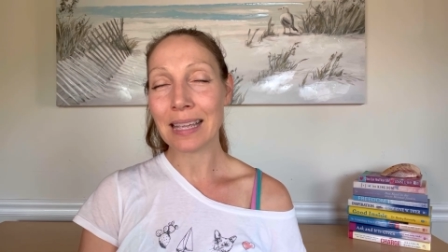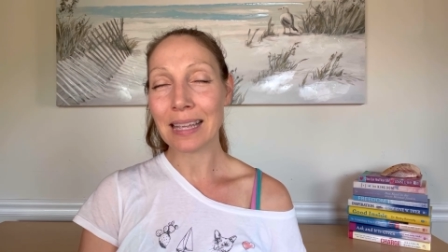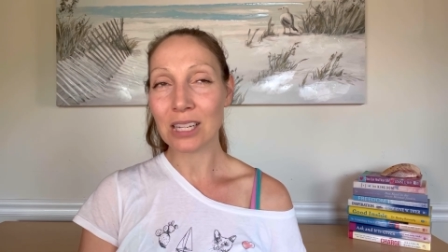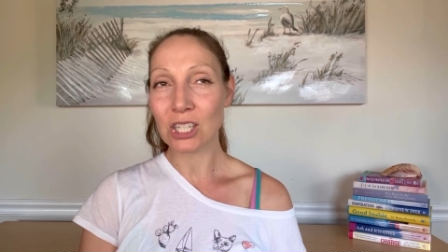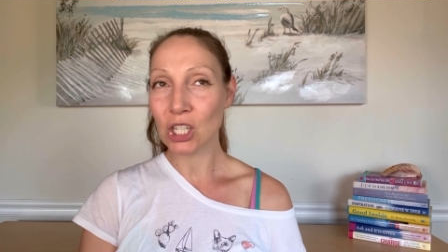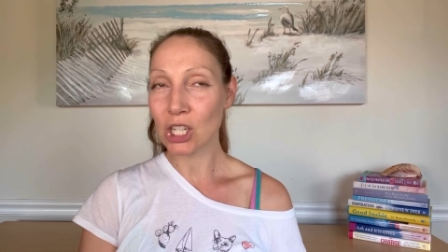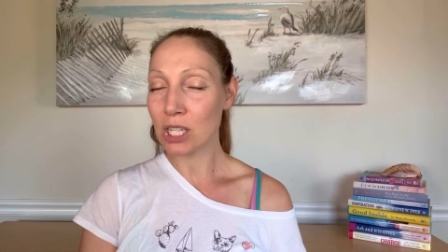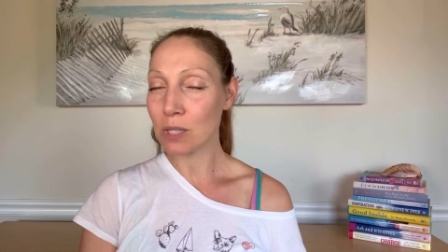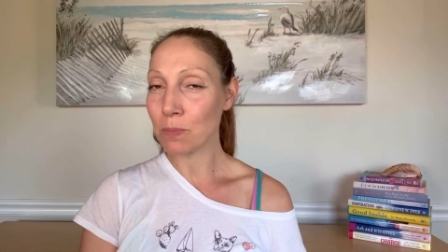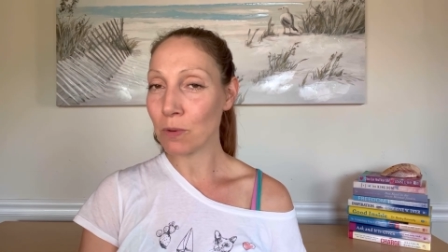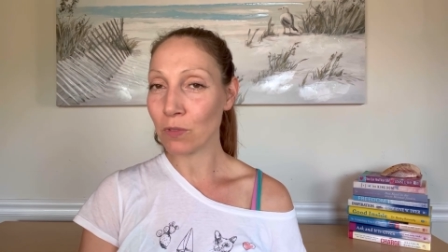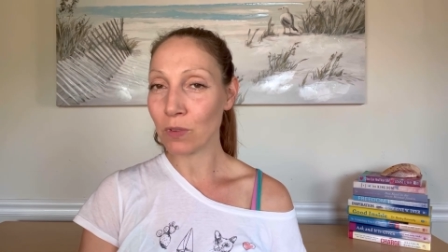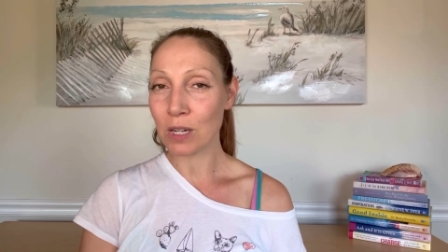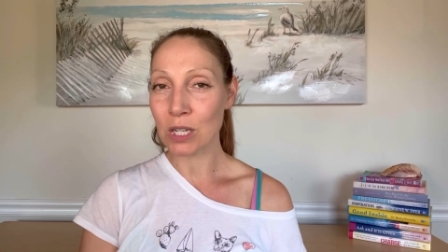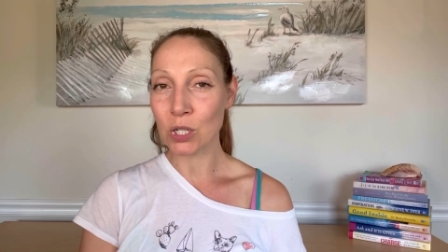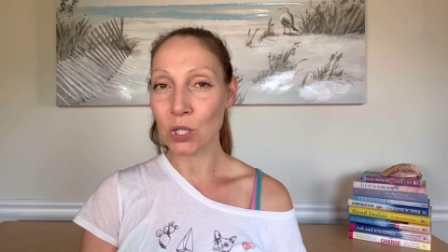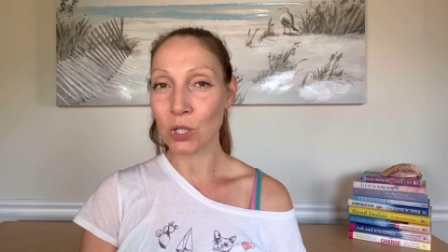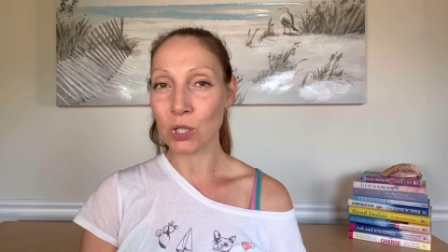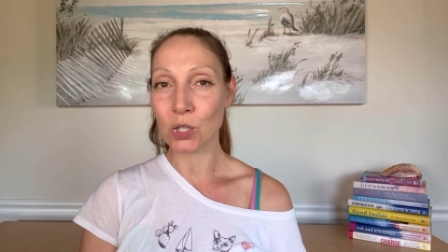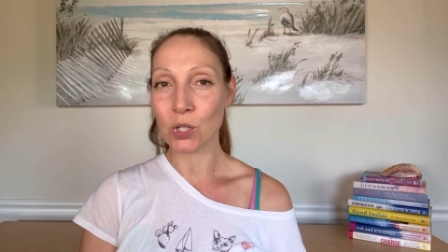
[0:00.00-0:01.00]
just before I
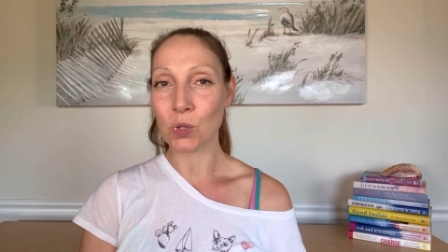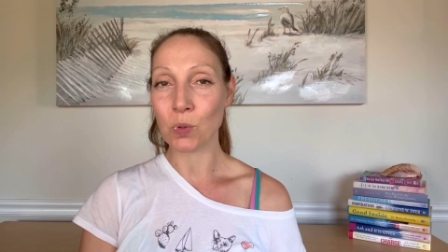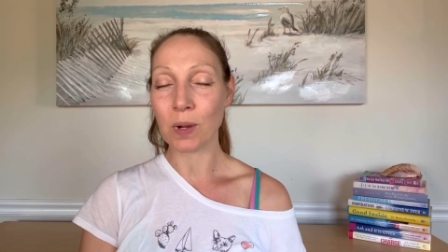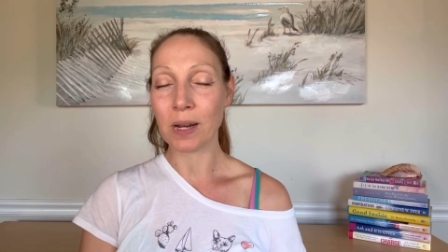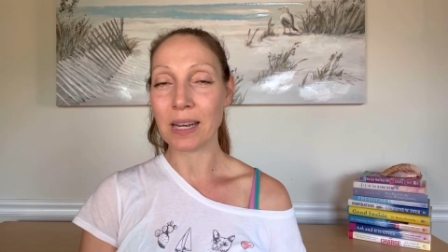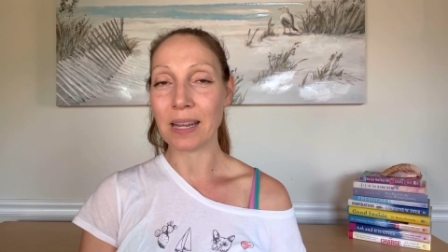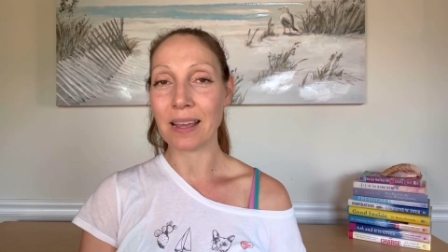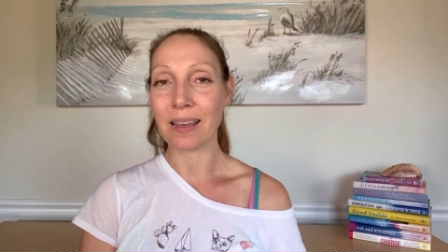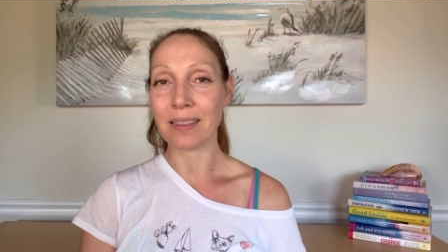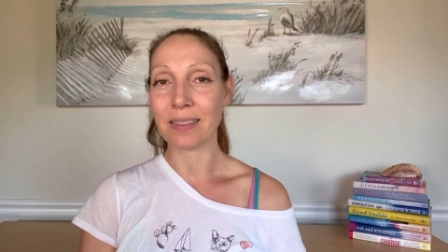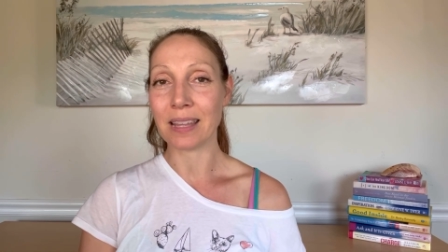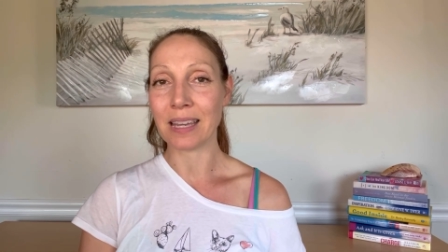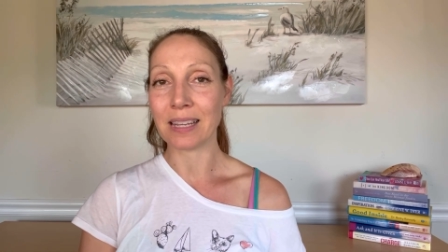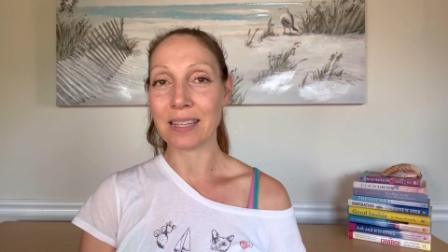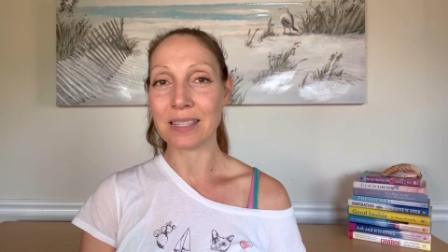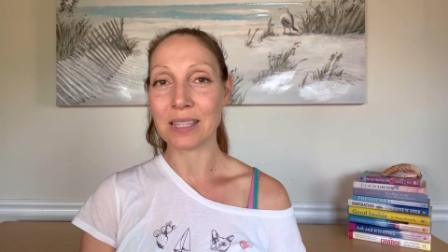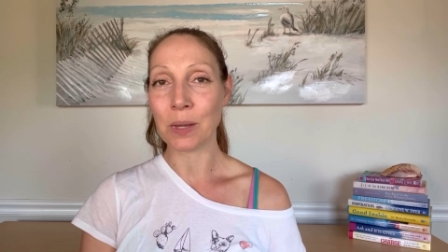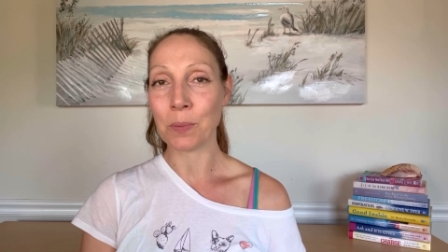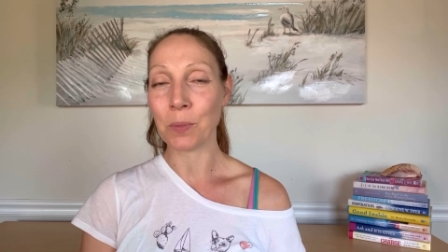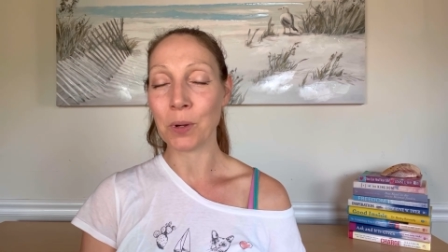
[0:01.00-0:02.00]
turned 20, I think,
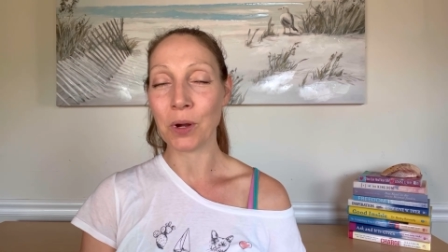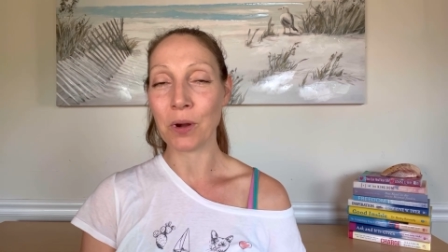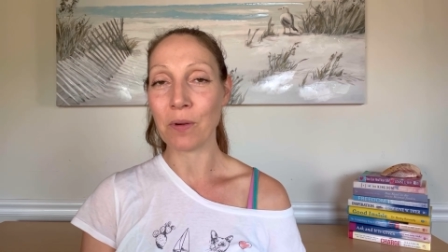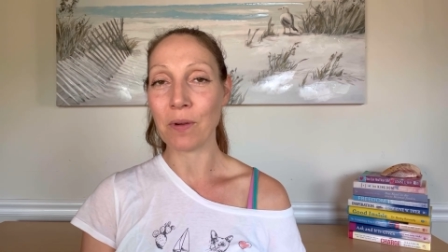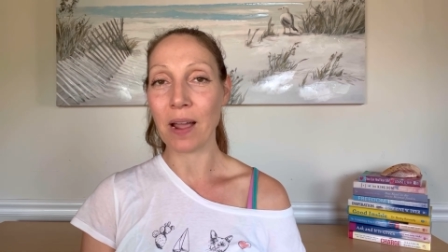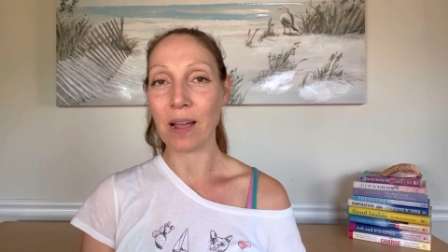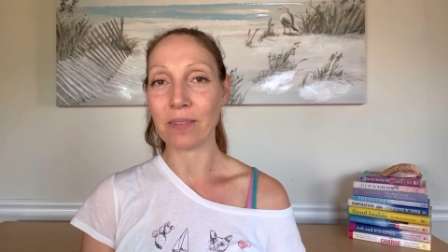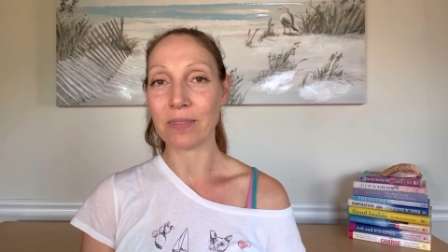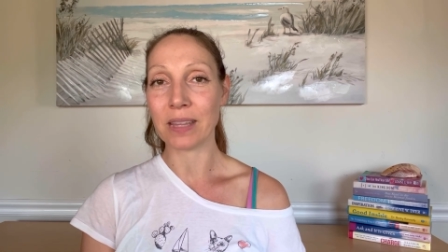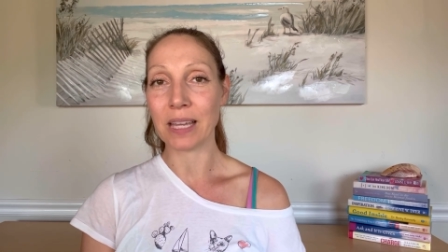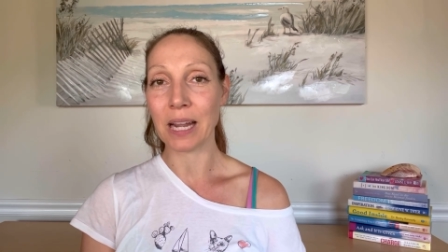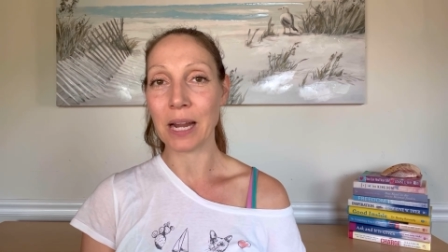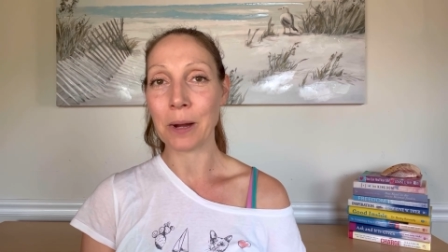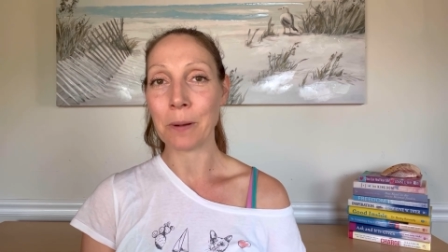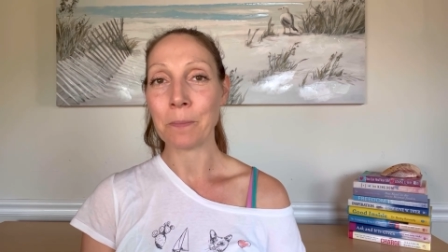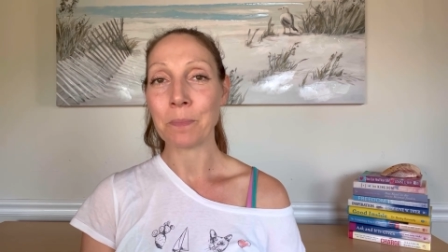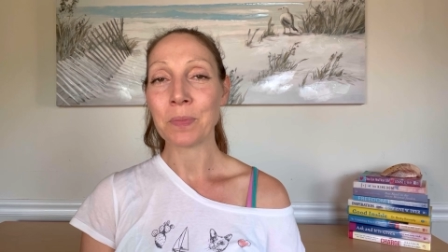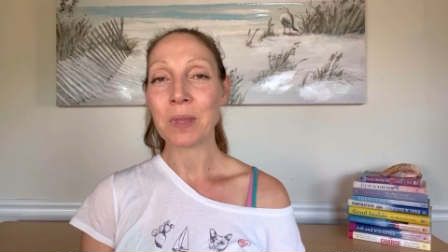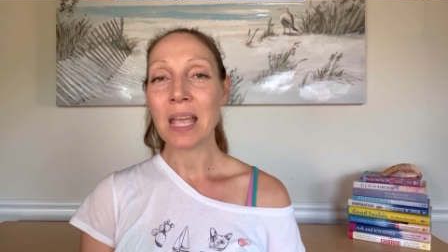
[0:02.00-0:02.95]
somewhere around there.